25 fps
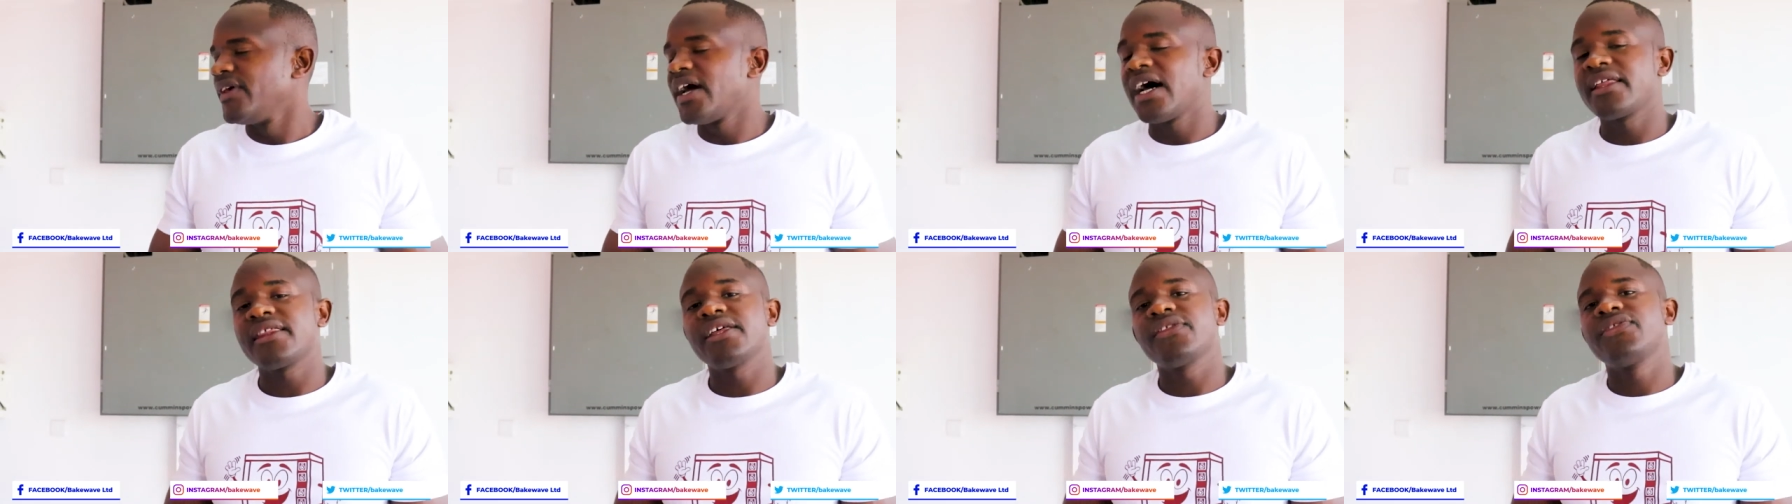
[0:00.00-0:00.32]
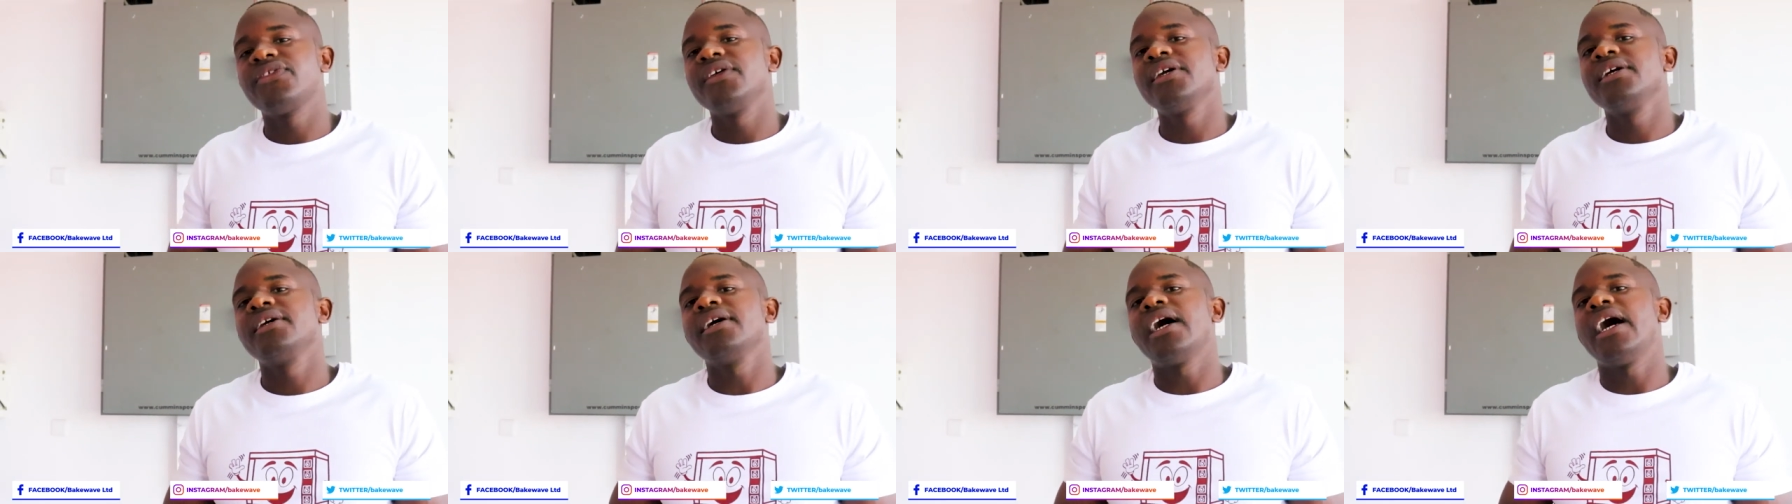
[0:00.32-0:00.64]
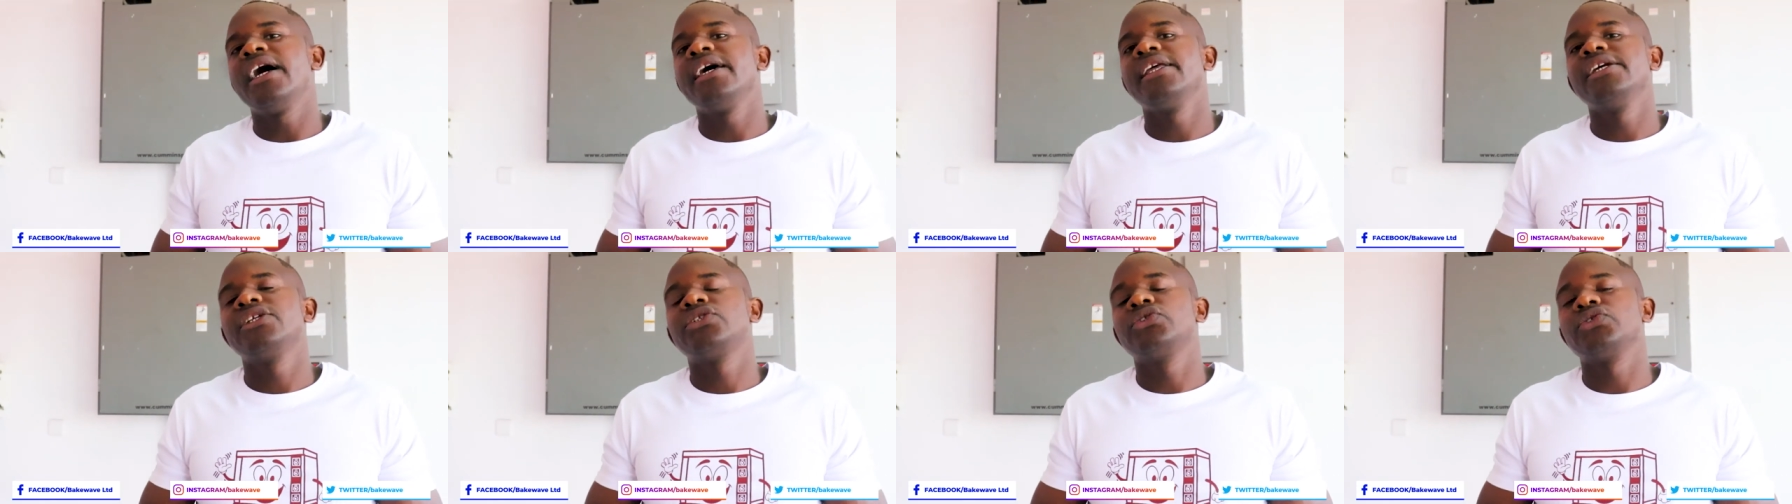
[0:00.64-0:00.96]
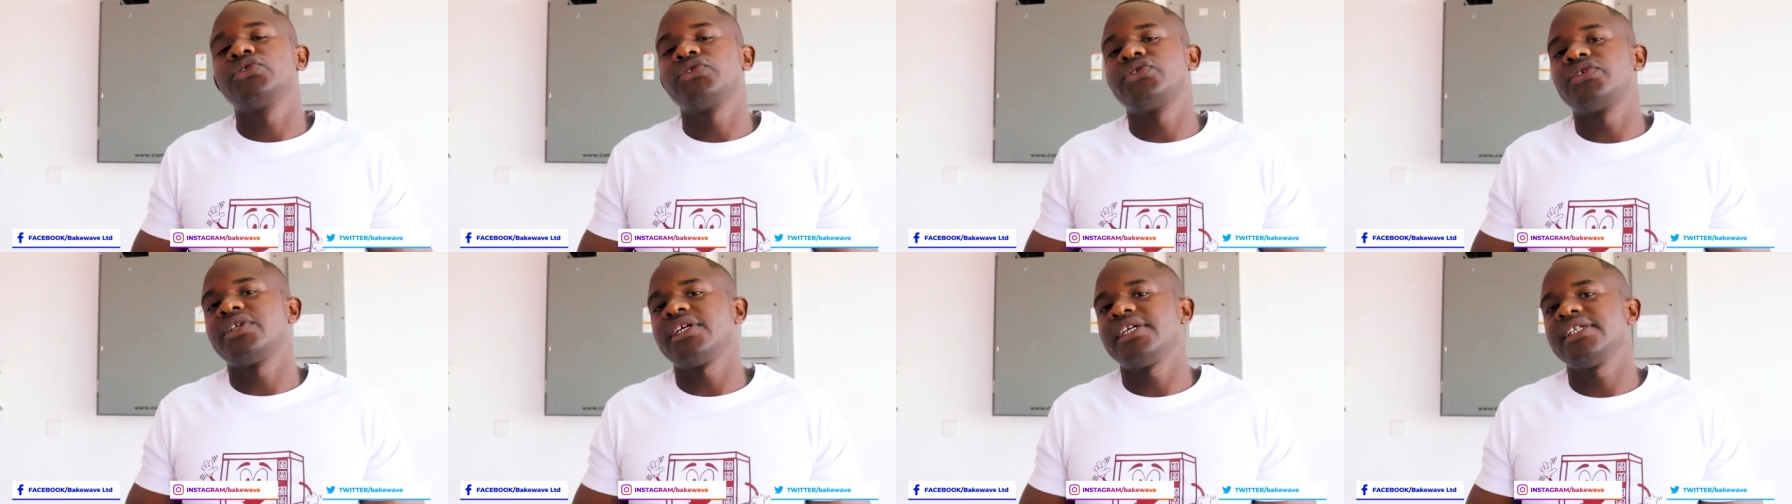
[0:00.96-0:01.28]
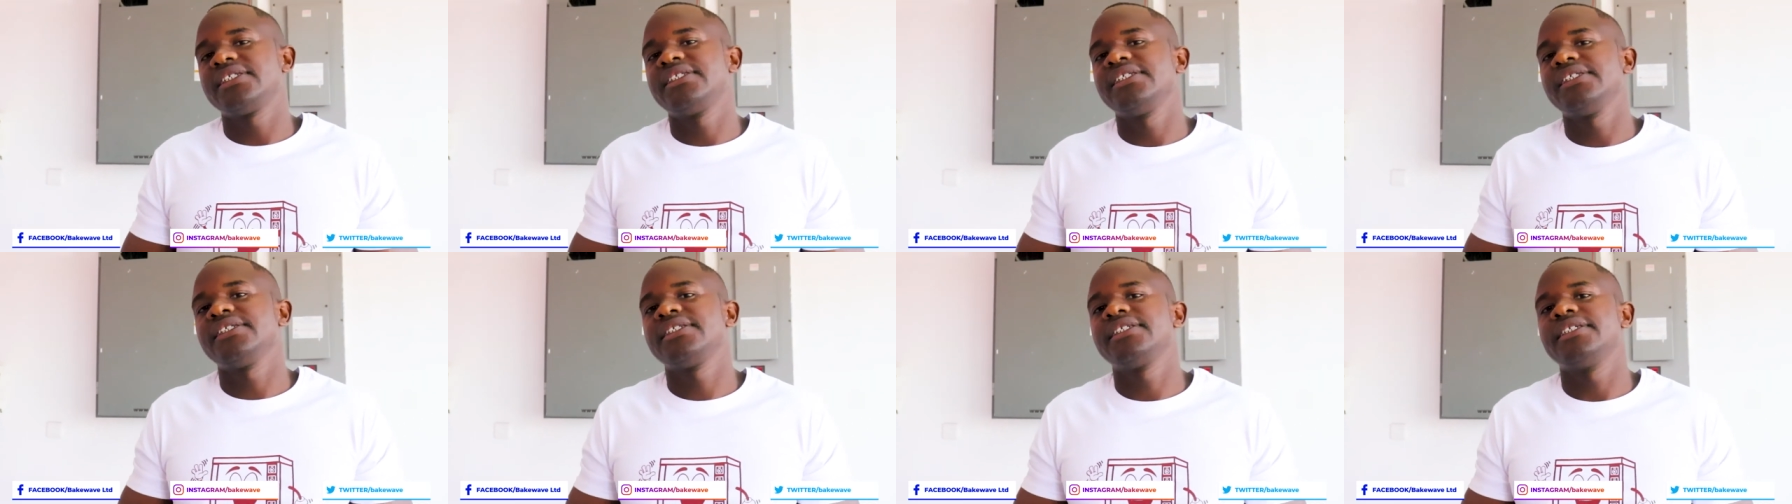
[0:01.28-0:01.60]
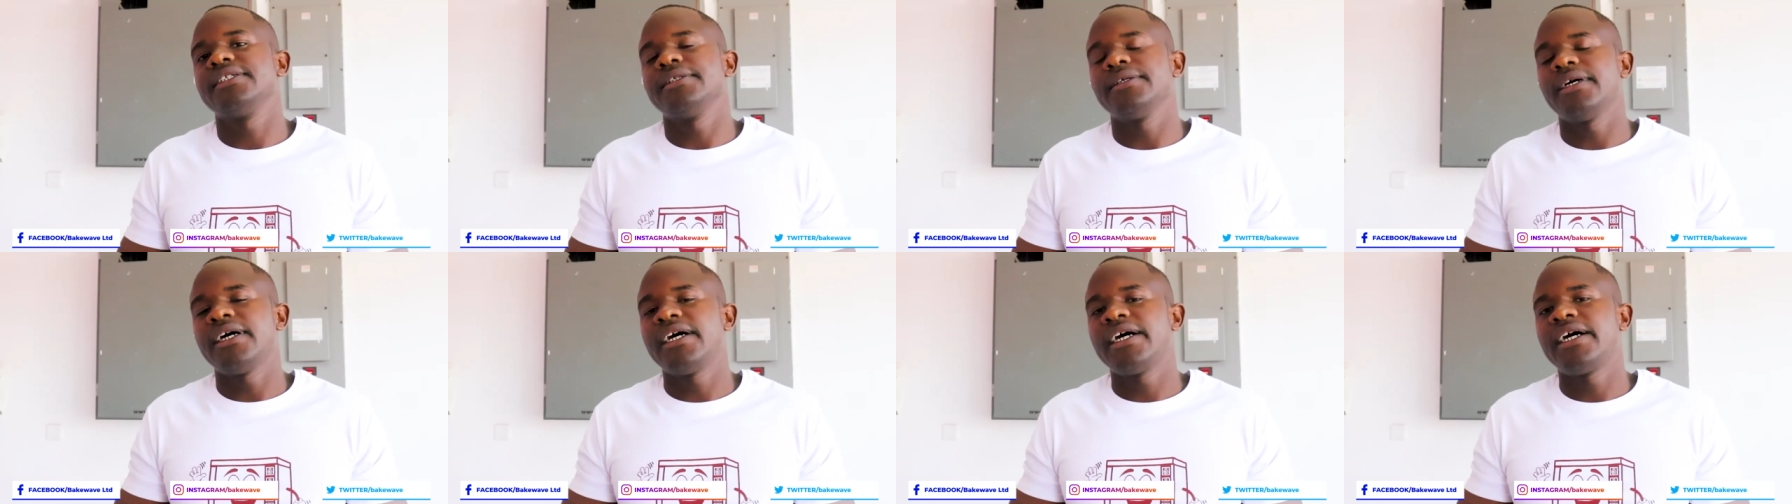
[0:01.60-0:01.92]
the other thing I need to stress
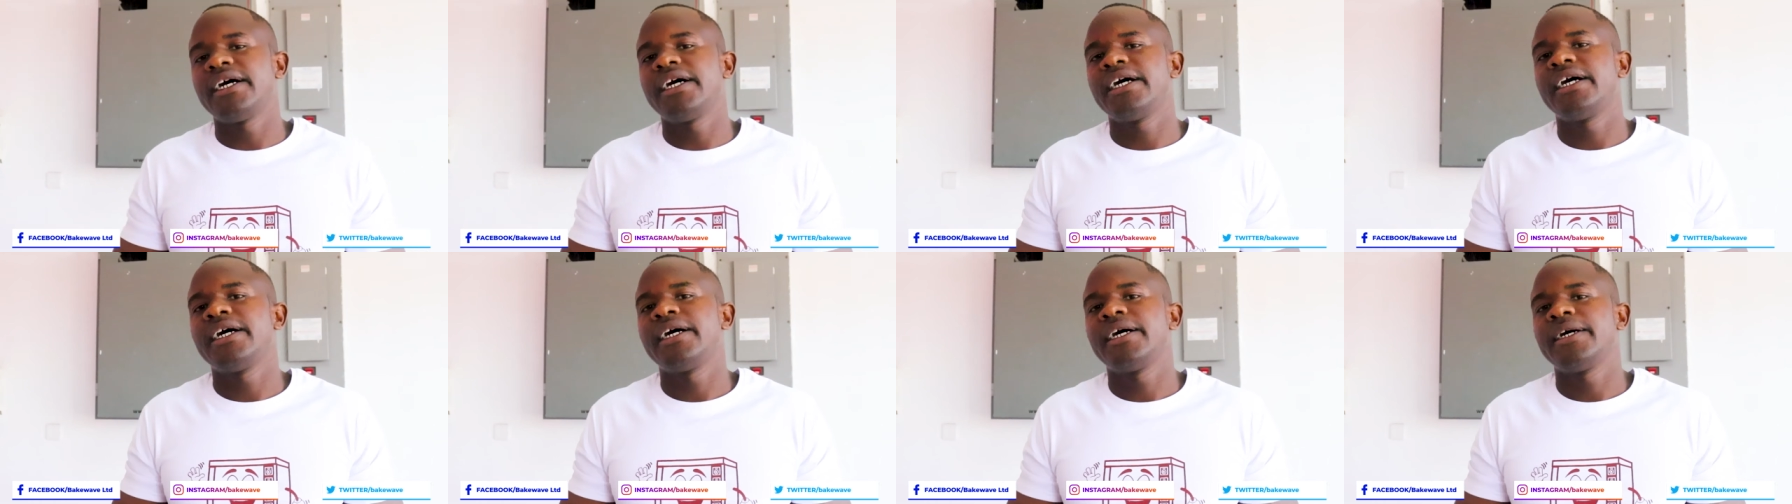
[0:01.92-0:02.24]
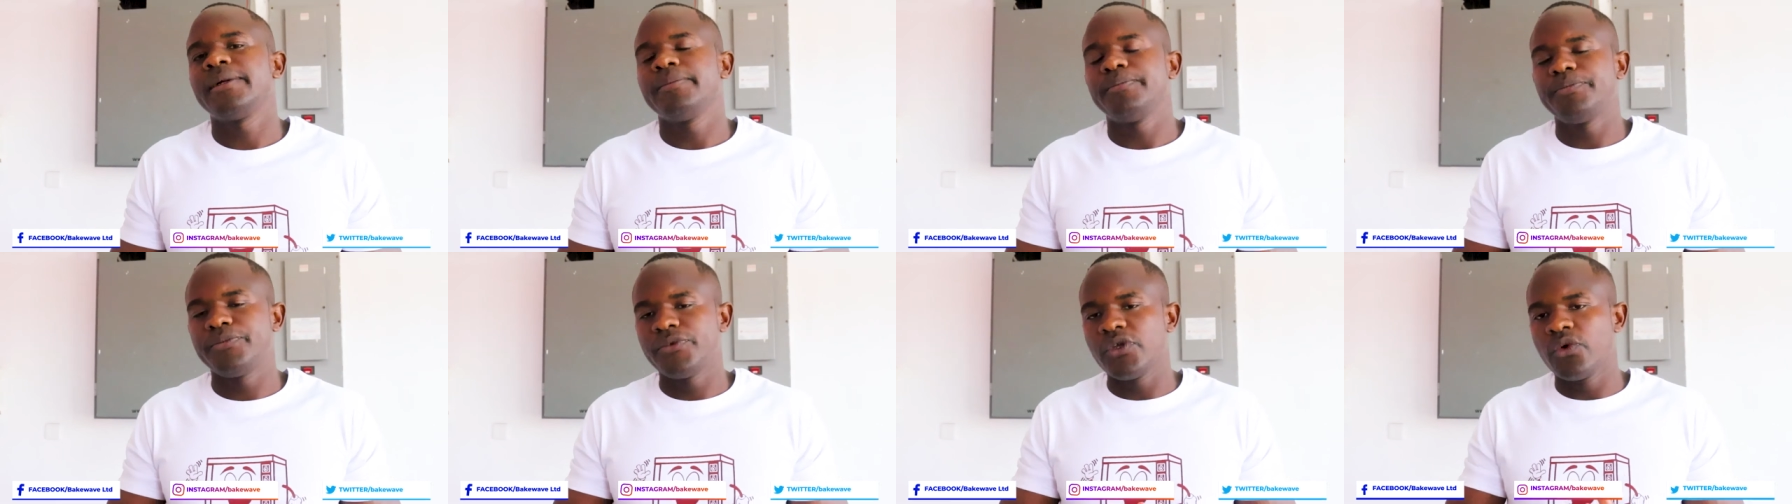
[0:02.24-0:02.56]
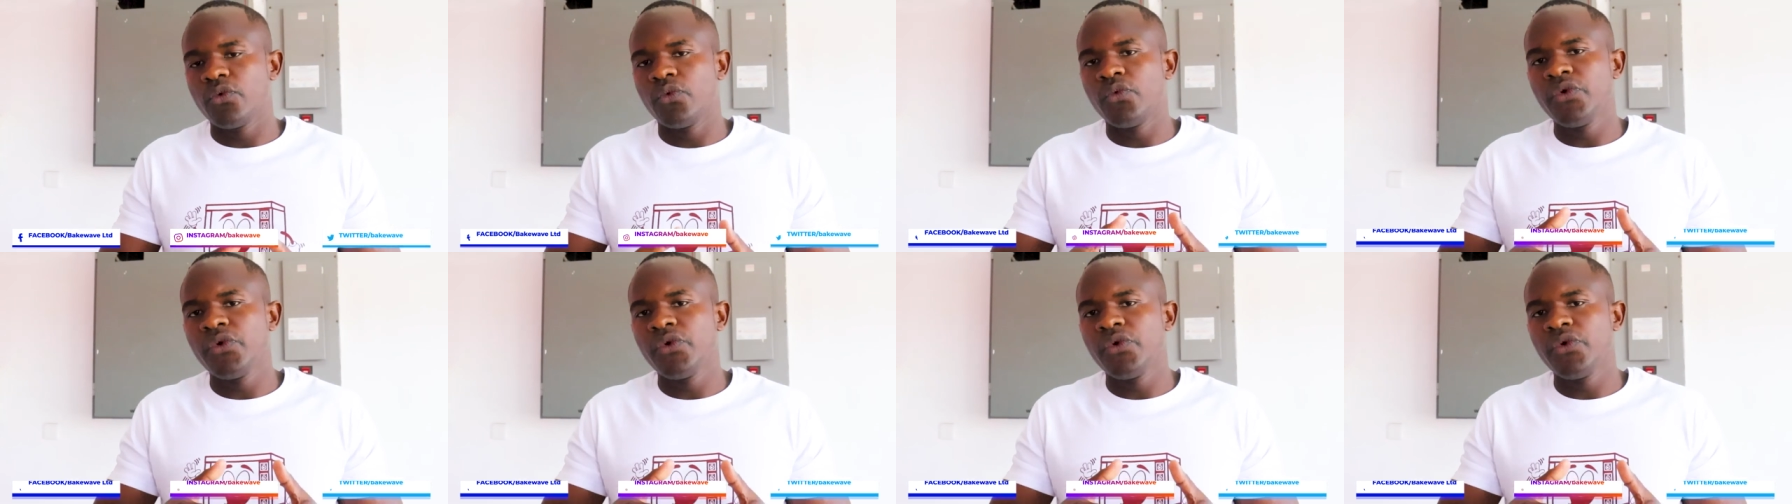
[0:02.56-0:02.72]
is uh,